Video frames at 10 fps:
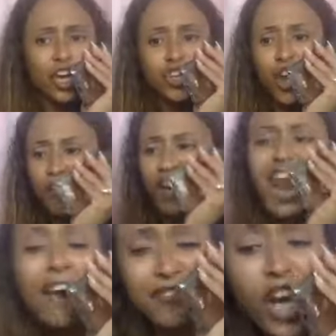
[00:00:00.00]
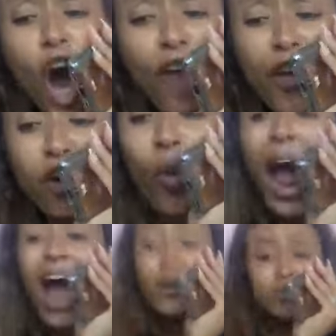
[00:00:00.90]
You've left it on the
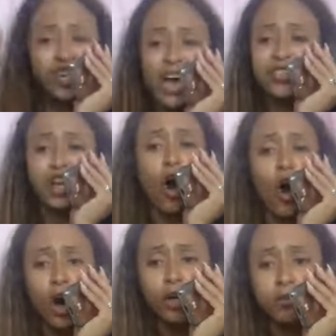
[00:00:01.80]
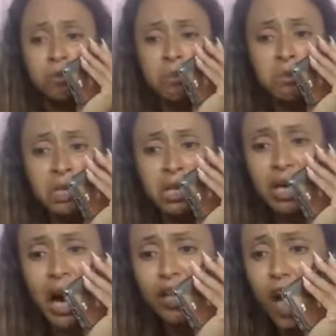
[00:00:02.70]
ground, says the Lord.
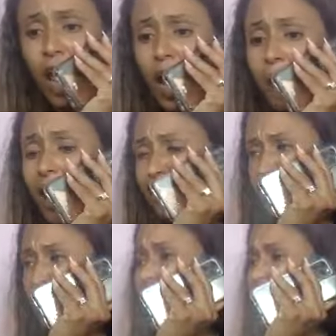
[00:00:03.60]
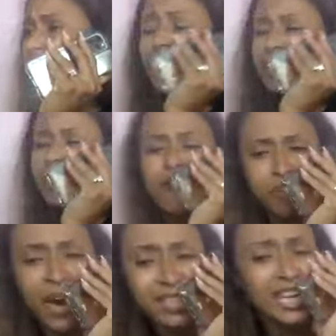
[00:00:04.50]
And others have
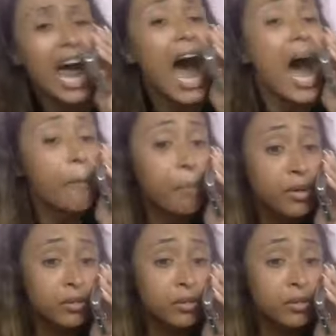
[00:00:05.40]
picked it up.